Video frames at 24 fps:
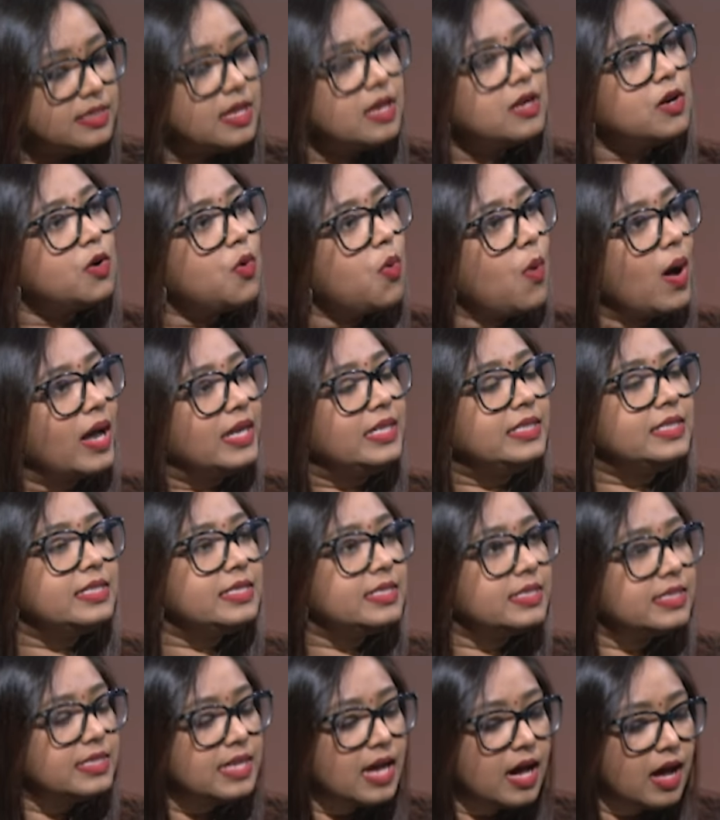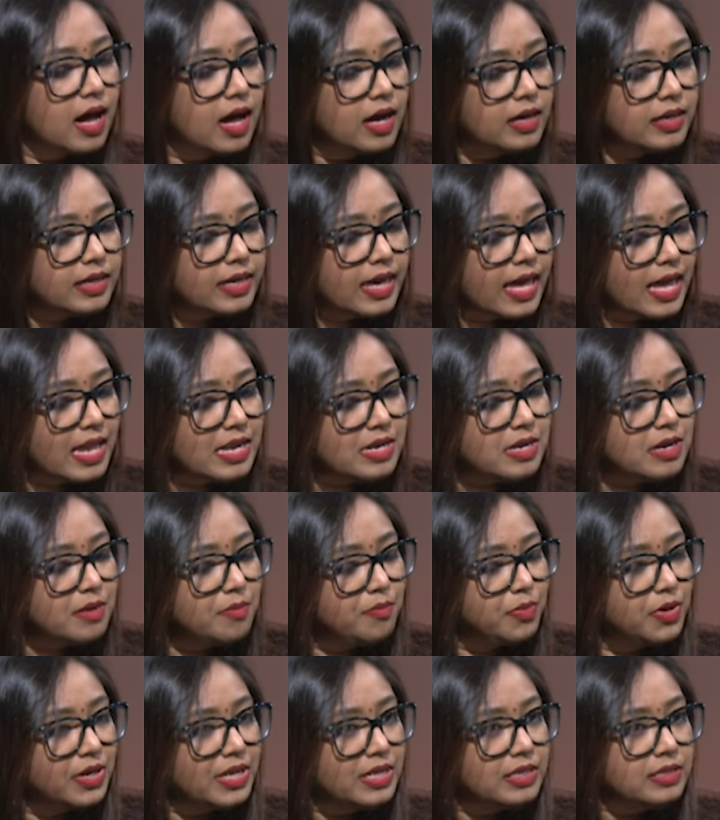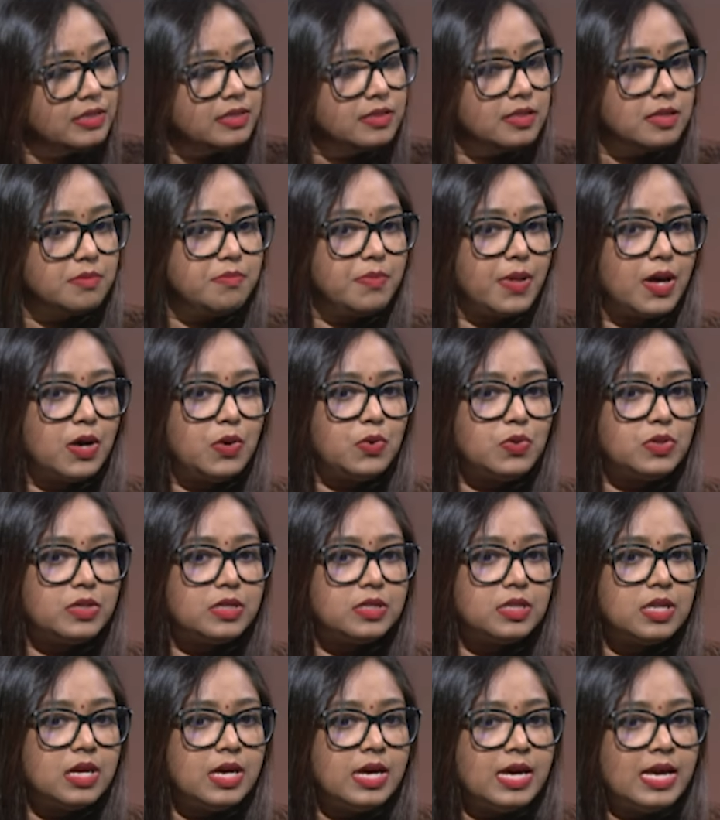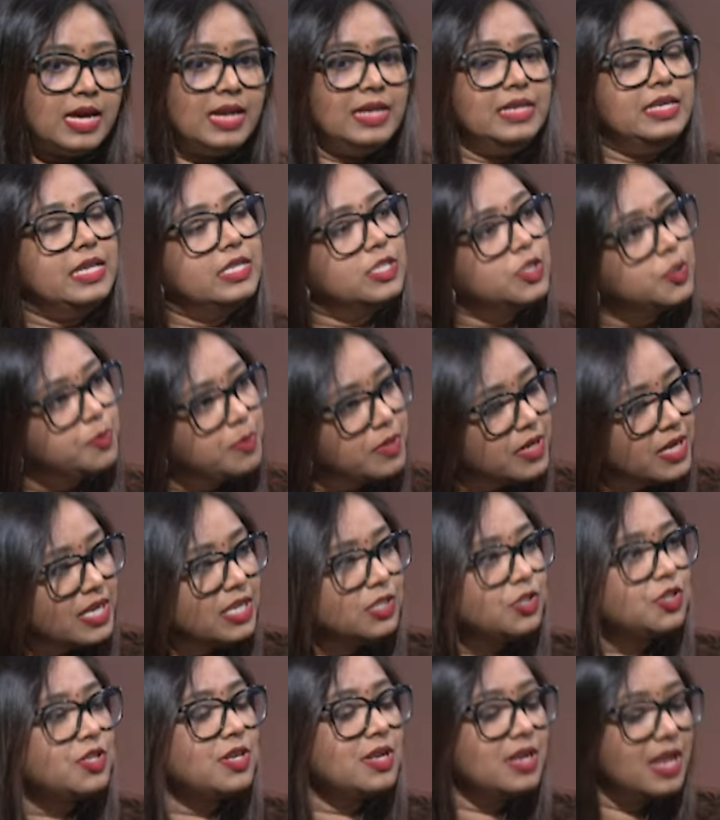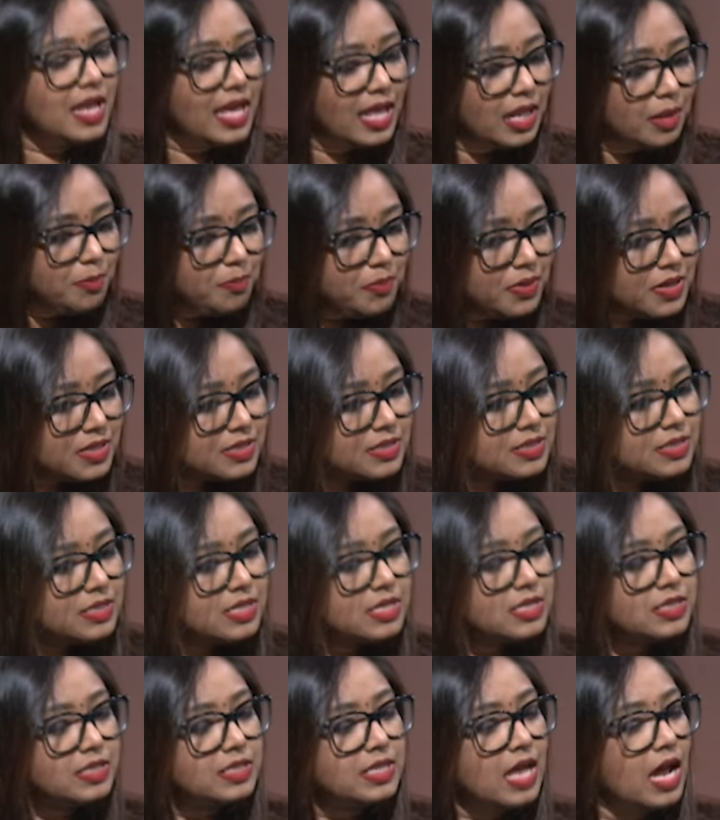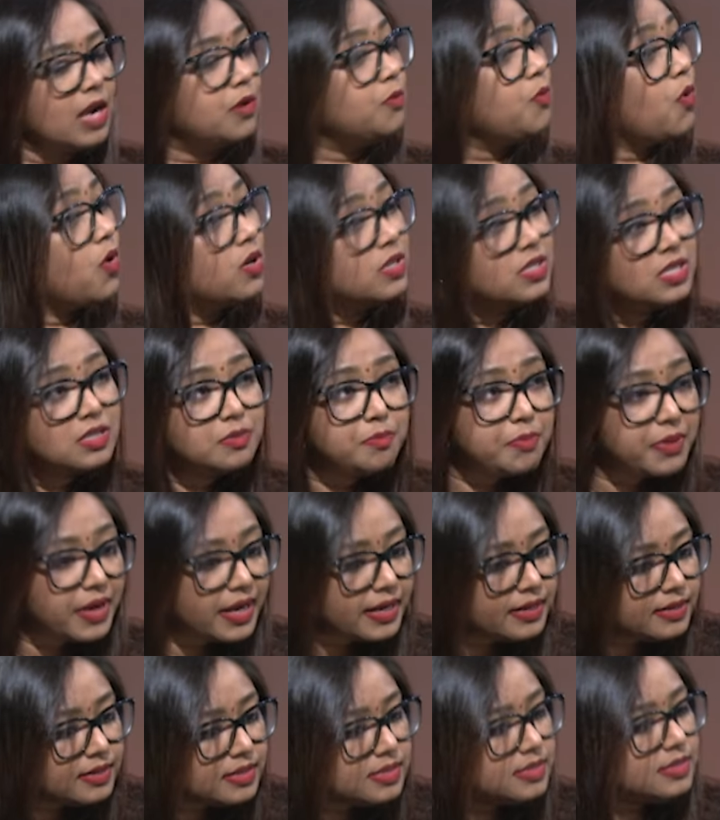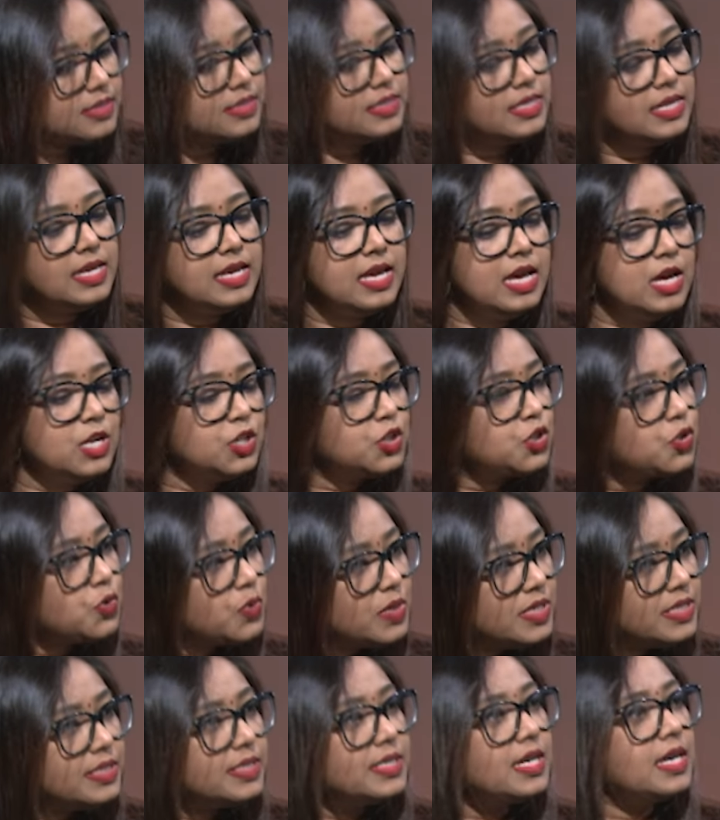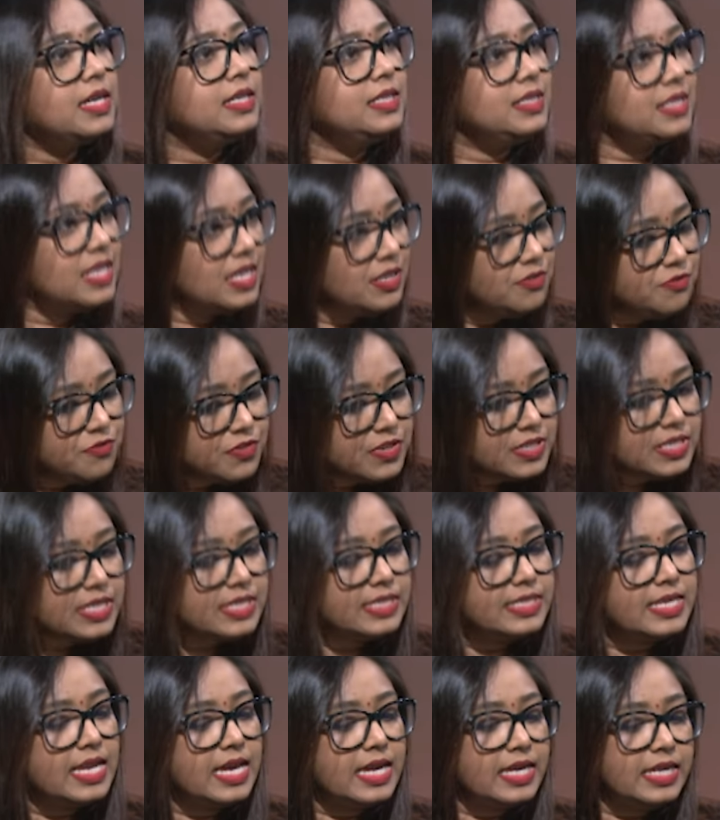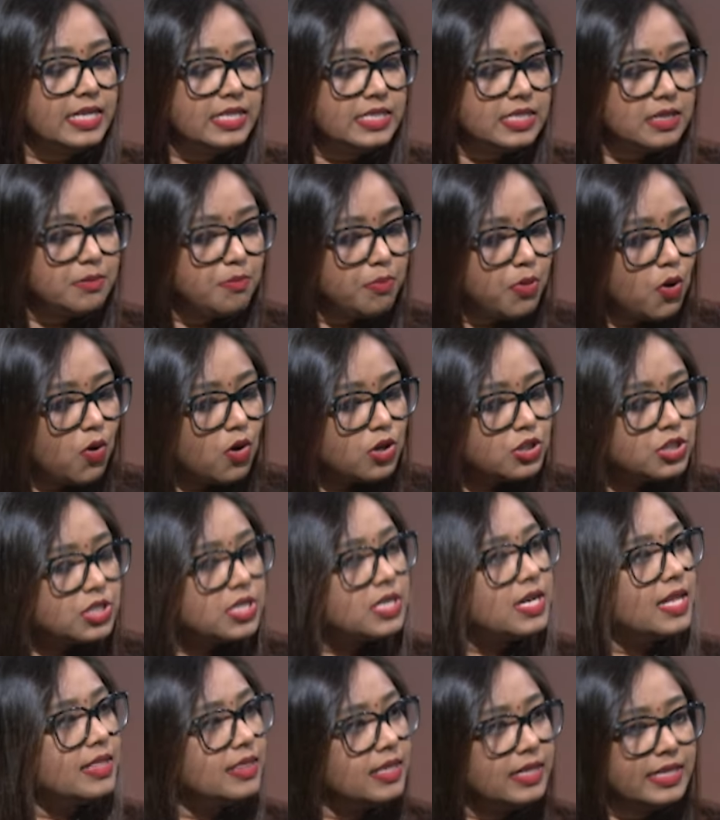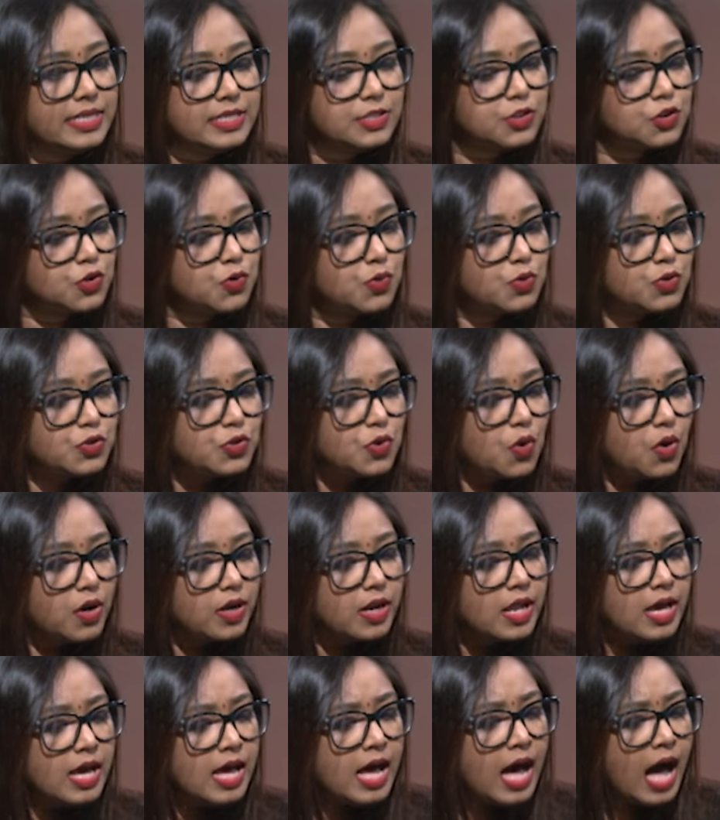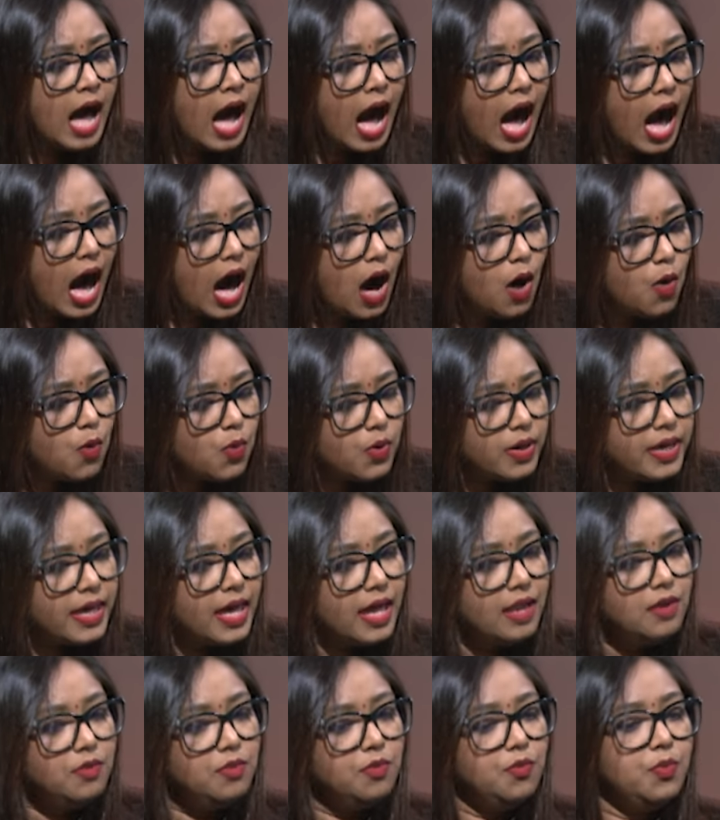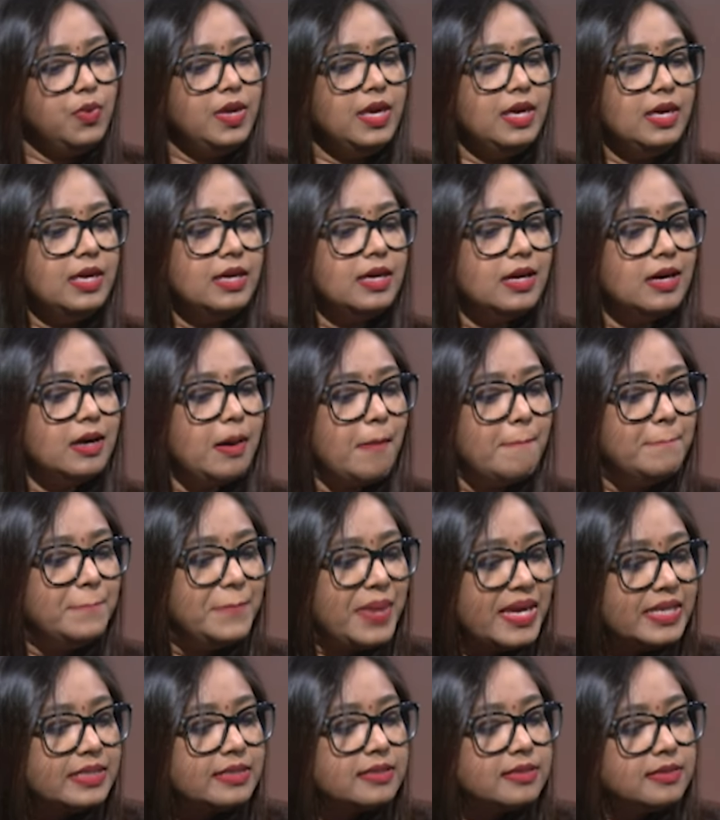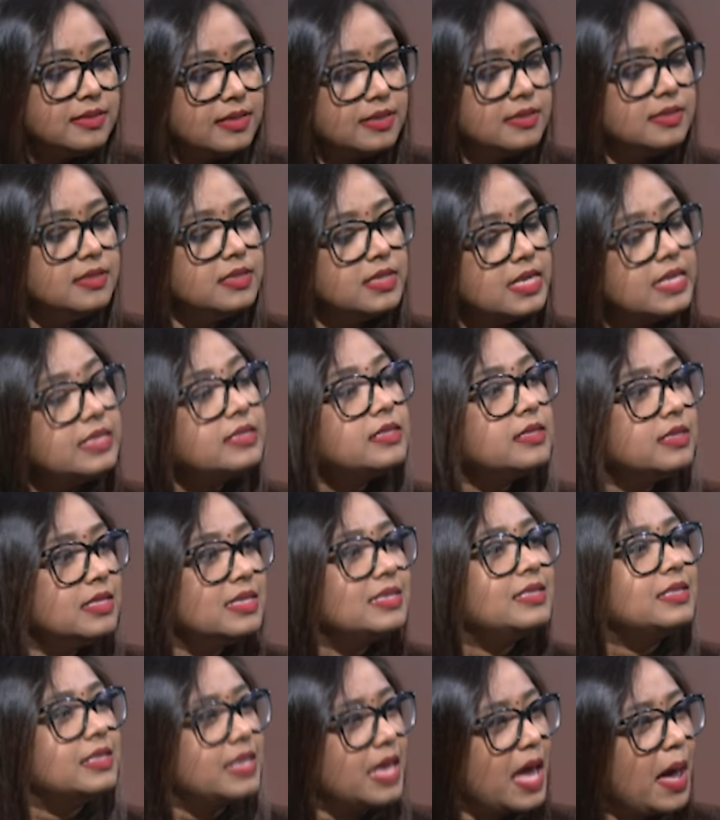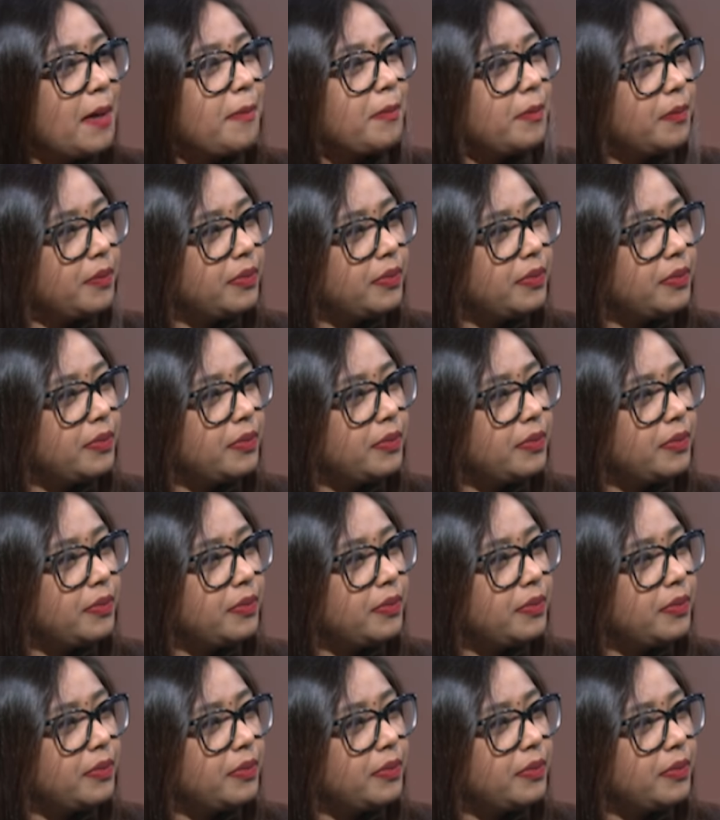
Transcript: are quite stark and brings about desperation, helplessness, unwanted pregnancy, suicides, infanticide, abortion, and the list goes on. How can we best address this gap?